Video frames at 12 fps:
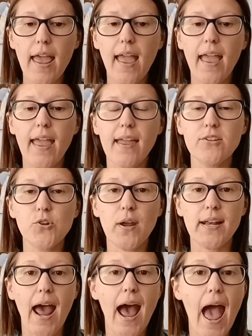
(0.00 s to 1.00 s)
and you
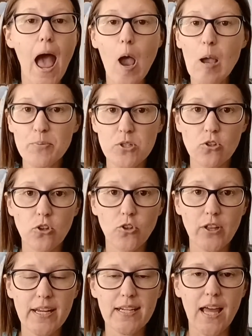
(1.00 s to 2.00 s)
can
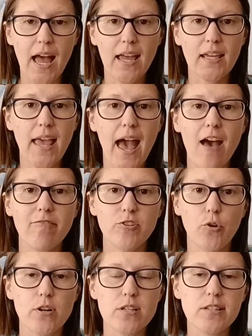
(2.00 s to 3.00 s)
absolutely not have
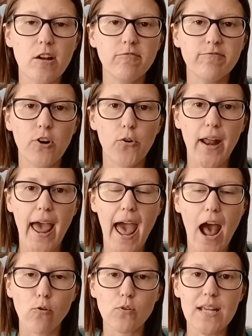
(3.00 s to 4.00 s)
your cell phone
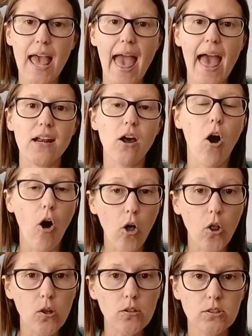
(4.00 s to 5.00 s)
out at
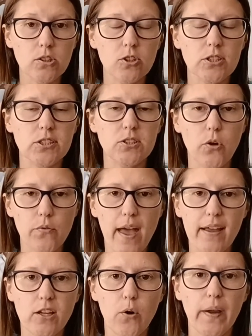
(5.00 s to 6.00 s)
all, so just know
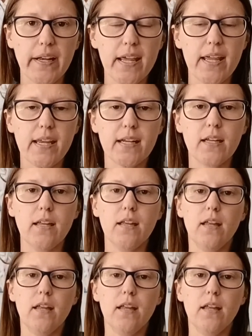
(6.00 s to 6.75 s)
that going in.